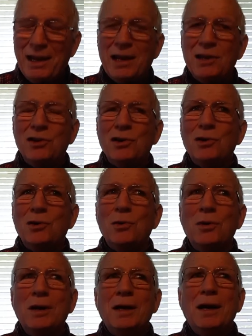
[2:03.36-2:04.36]
and
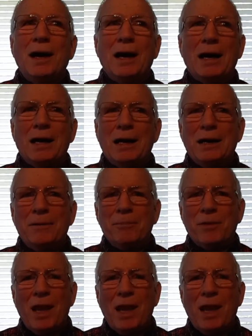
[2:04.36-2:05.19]
you uh,